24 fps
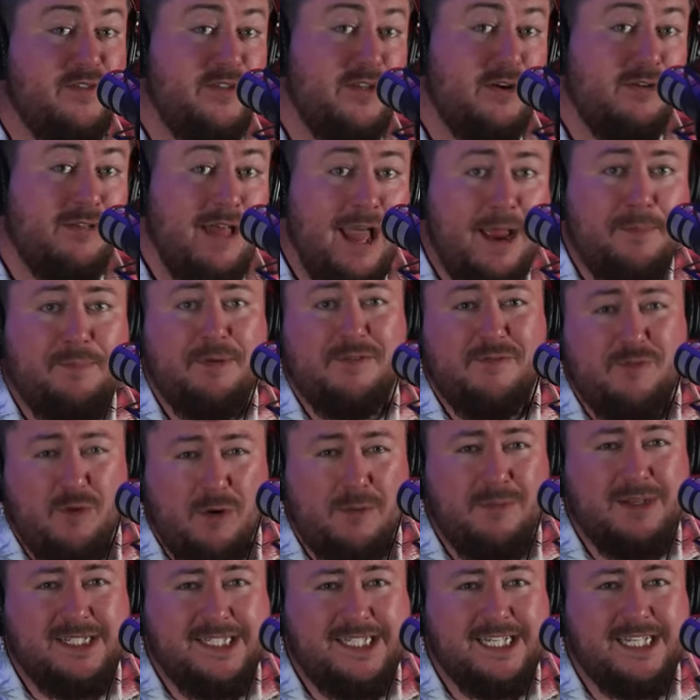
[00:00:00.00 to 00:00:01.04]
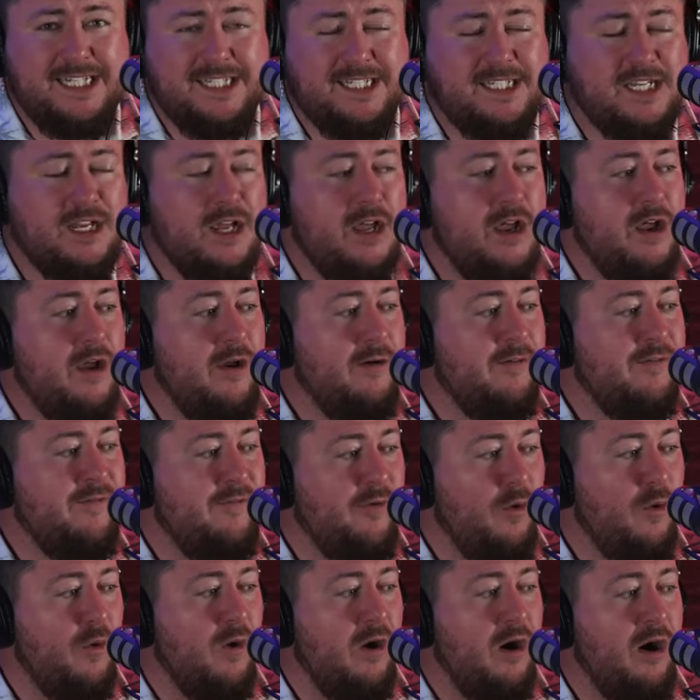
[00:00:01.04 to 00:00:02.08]
for their live performances
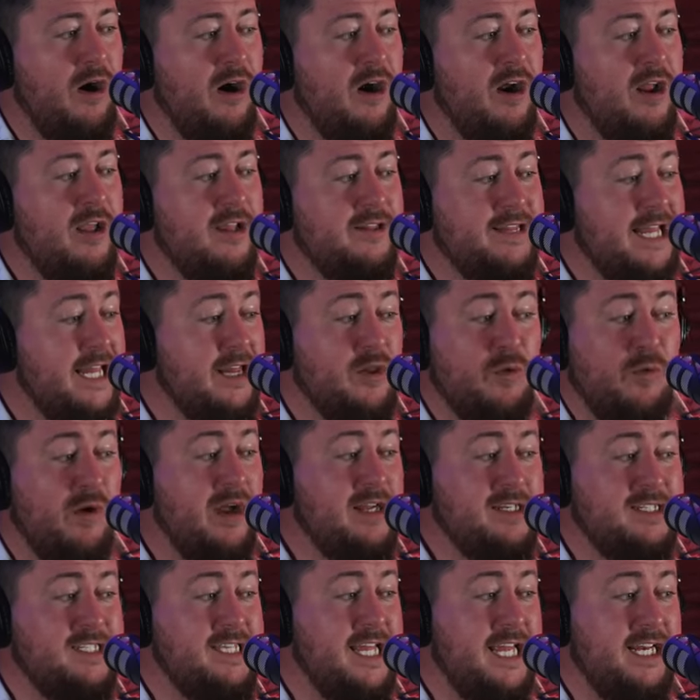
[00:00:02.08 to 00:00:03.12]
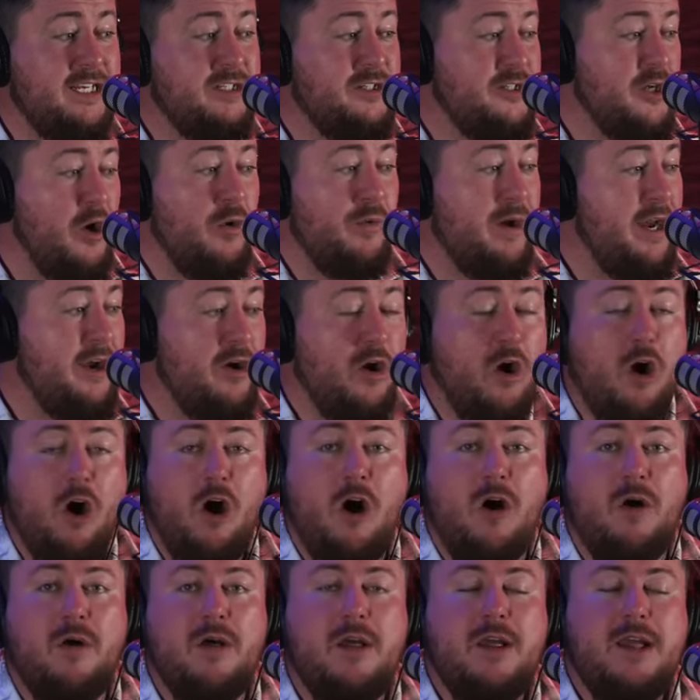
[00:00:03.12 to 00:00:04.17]
than the ones that don't at
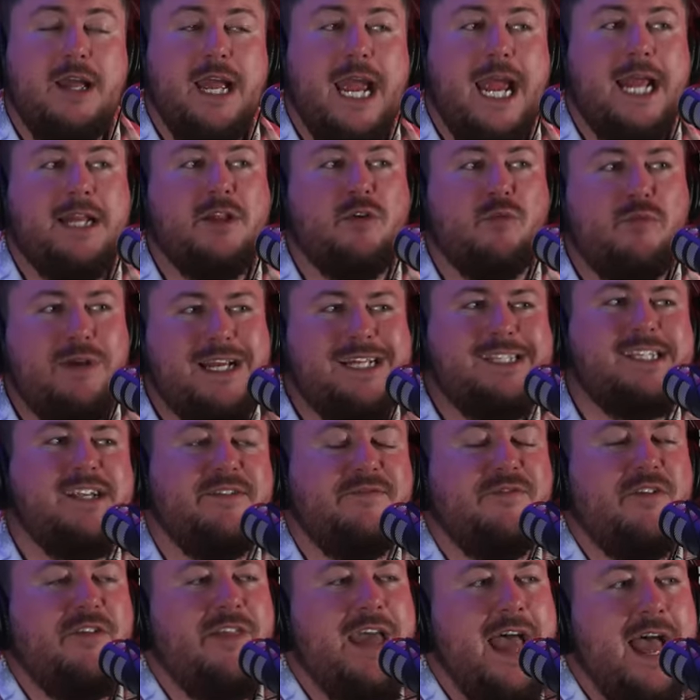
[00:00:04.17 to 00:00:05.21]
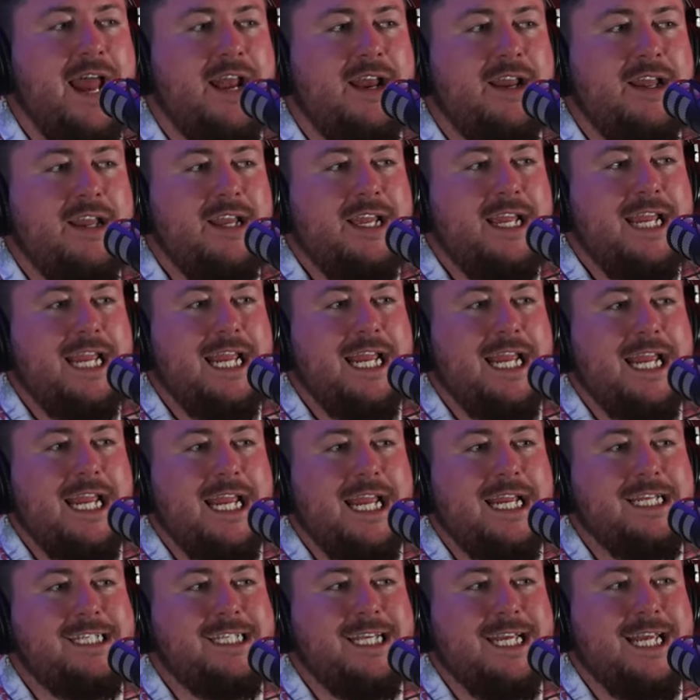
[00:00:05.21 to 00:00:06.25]
all. And the reason for that
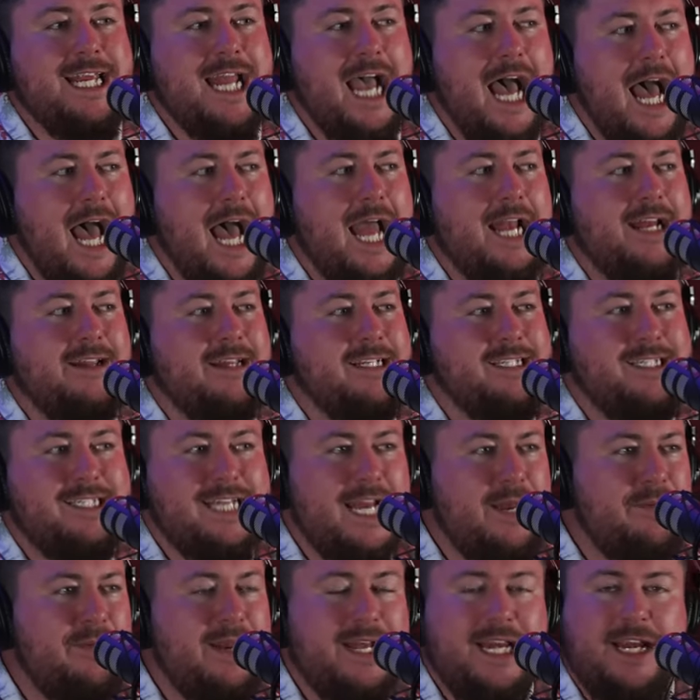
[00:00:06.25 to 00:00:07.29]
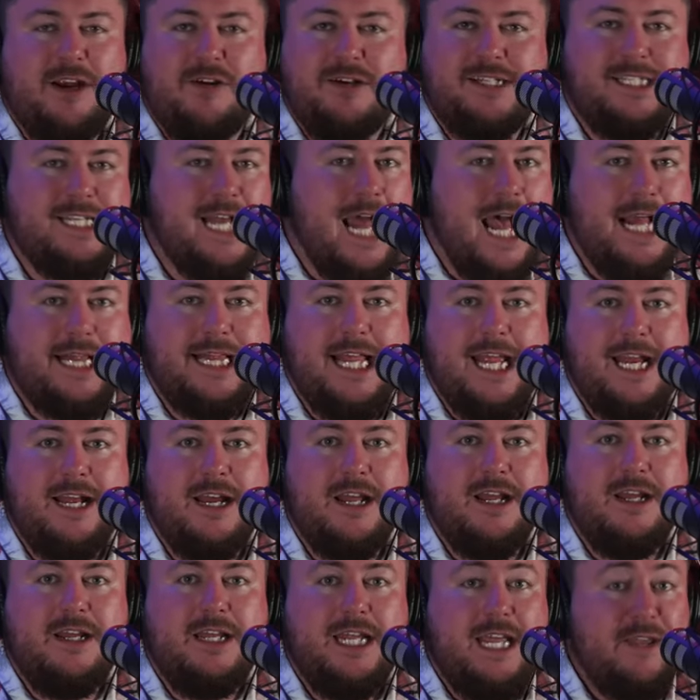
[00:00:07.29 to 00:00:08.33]
is not, the sentiment here is not that
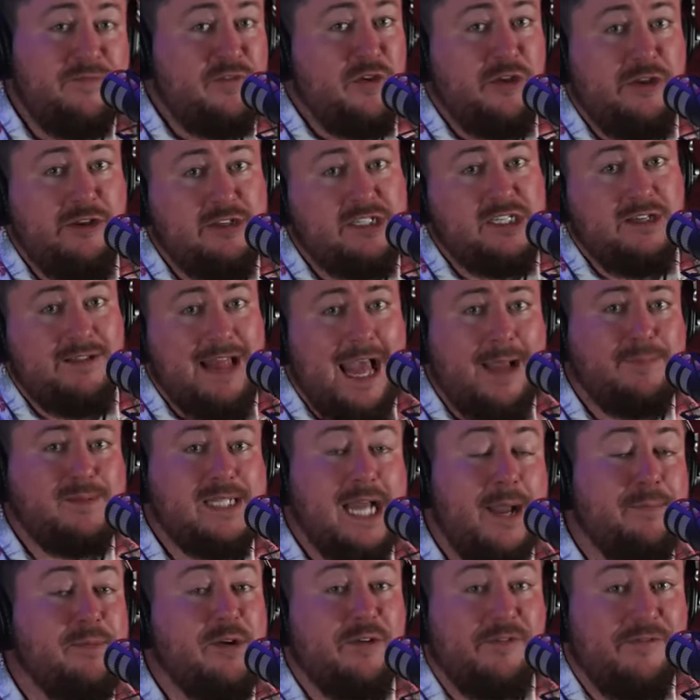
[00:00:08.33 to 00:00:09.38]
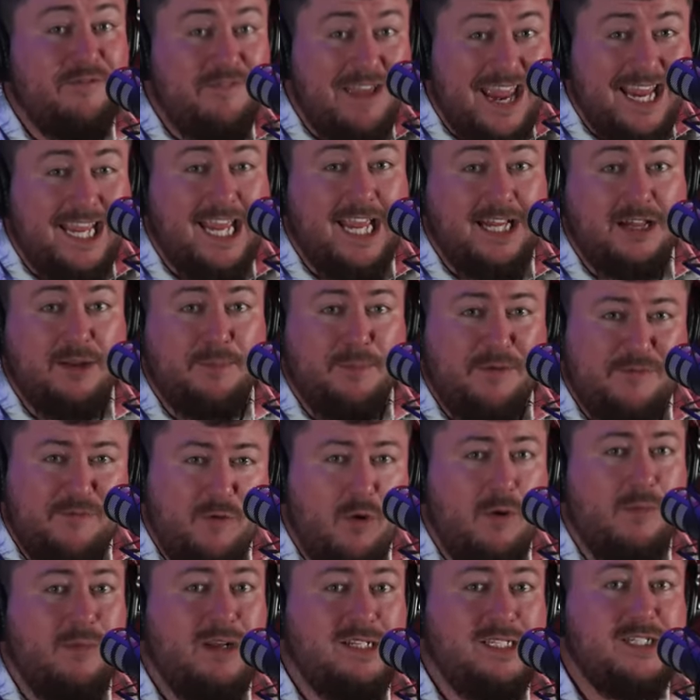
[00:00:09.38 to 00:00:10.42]
if you use a laptop, you're faking the
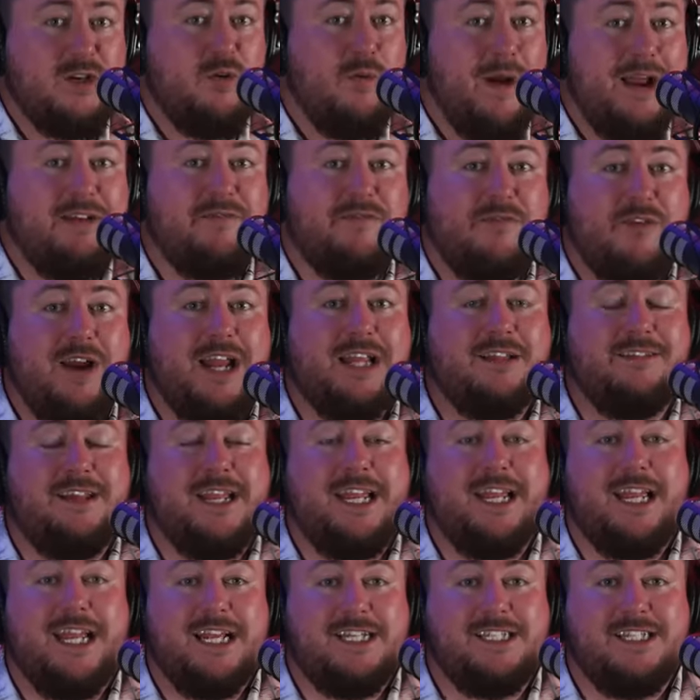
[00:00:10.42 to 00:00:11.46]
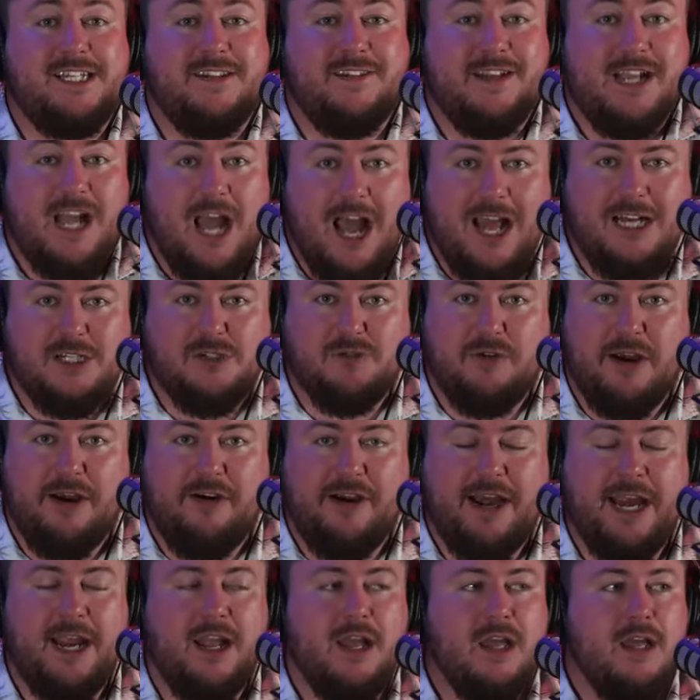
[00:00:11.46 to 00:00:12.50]
performance. Quite frankly, it's to the
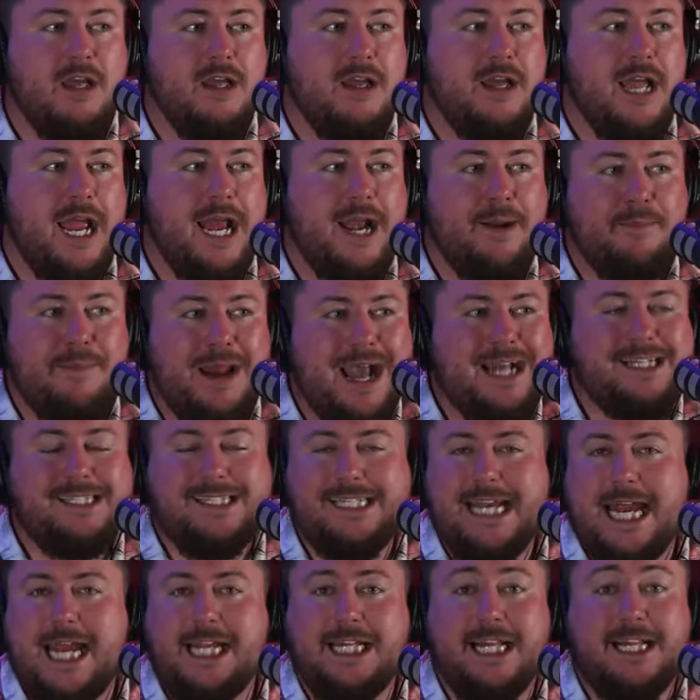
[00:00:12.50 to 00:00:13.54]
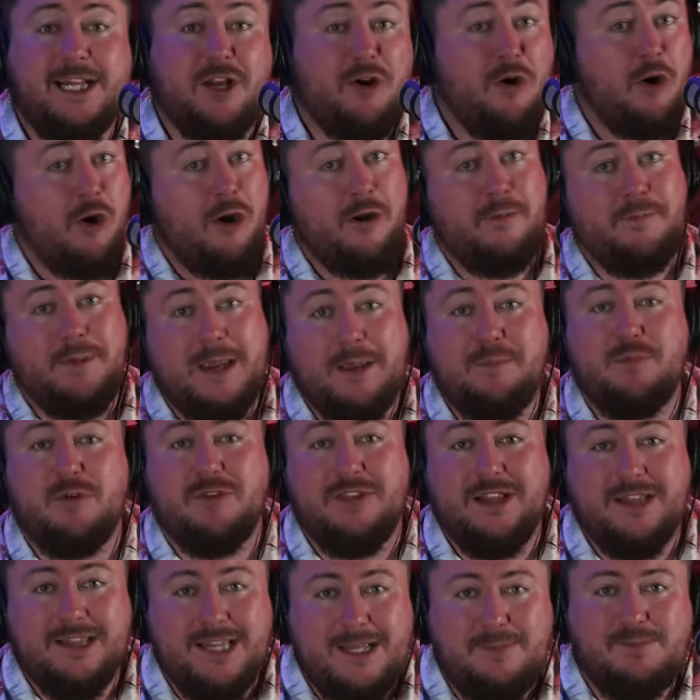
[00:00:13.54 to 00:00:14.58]
contrary. And I'm not saying that there aren't
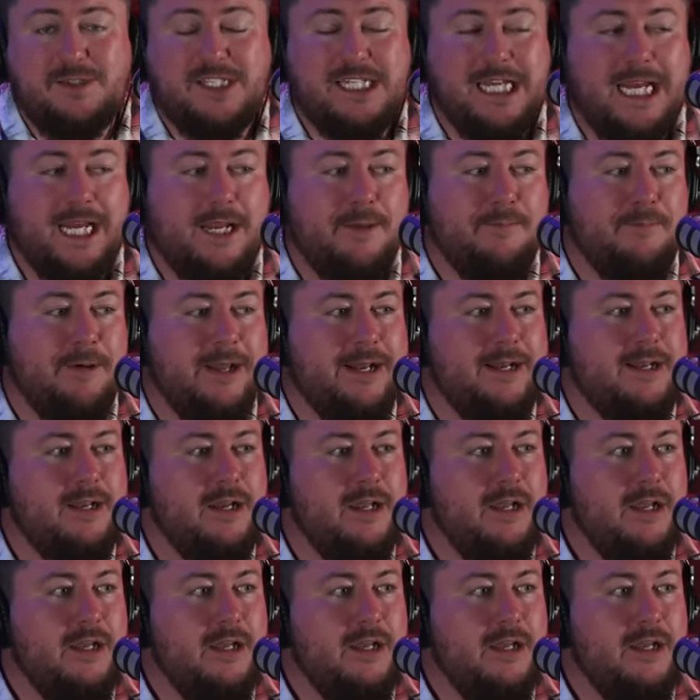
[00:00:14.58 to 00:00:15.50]
people that lip sync, but